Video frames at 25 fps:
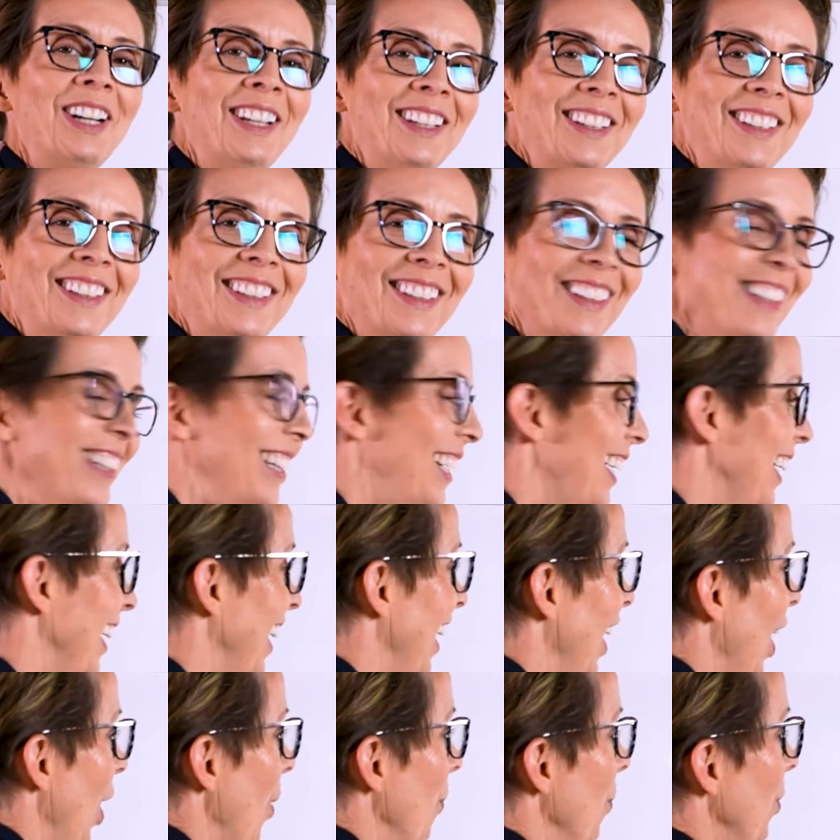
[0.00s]
I
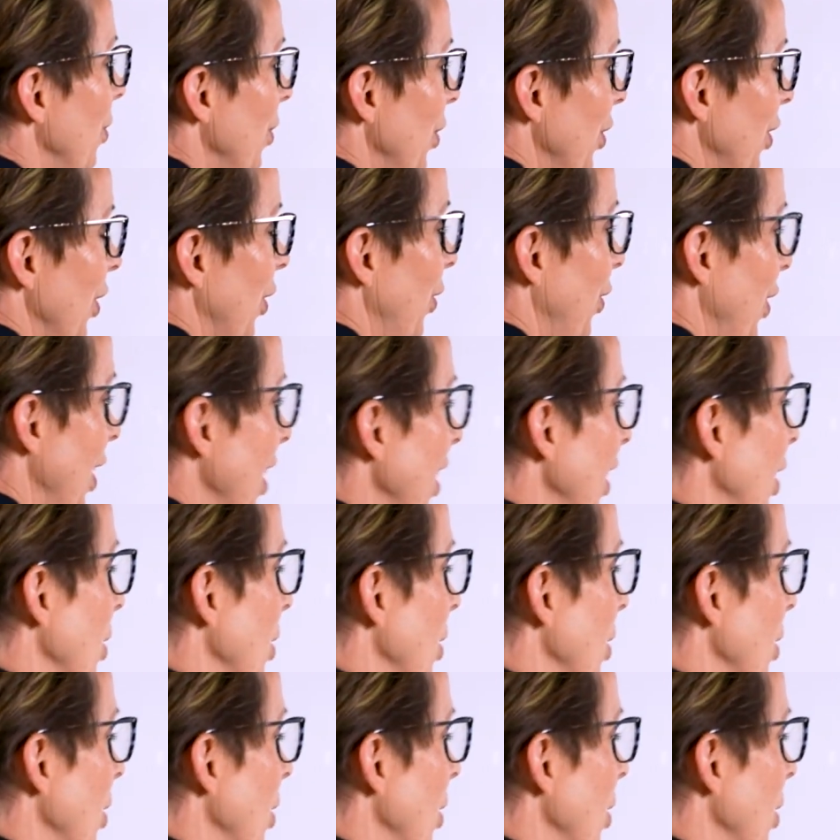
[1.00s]
want you to think